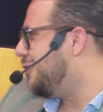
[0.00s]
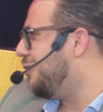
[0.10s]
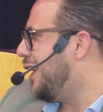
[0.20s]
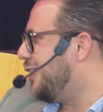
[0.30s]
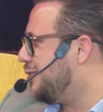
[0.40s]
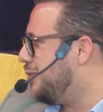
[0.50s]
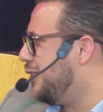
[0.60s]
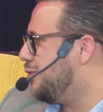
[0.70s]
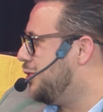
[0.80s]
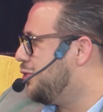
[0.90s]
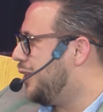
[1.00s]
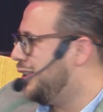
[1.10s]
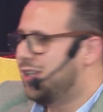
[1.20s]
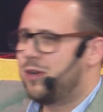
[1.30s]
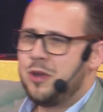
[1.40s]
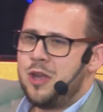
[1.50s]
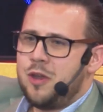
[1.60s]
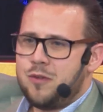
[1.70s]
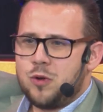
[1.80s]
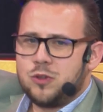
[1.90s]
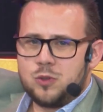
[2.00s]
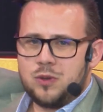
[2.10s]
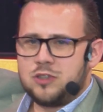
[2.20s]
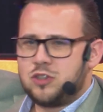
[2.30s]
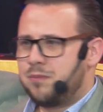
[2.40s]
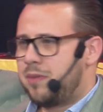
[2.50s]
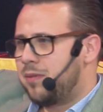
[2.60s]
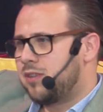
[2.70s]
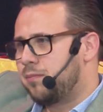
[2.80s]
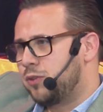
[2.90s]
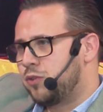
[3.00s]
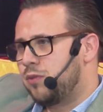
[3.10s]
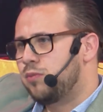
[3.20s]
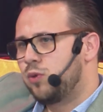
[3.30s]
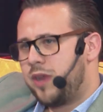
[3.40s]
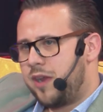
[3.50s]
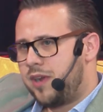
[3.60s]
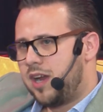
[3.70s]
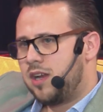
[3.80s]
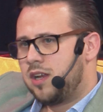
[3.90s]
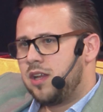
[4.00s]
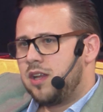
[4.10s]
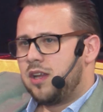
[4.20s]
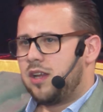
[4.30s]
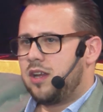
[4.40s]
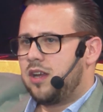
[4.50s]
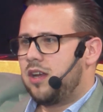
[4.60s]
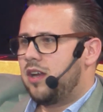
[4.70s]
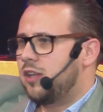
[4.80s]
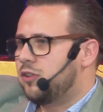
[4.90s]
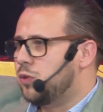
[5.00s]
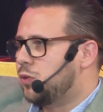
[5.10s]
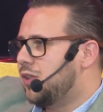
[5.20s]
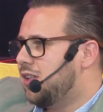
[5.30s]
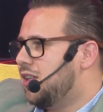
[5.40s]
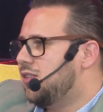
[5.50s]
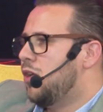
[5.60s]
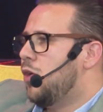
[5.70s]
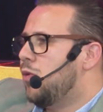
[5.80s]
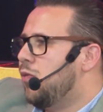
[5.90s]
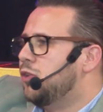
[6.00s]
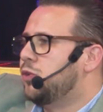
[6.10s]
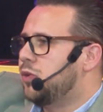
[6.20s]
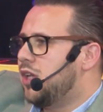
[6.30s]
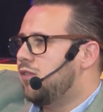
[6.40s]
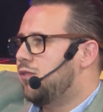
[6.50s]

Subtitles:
is like a sales pitch right now. We are also launching Pepita.com Bulgaria due to that we want to give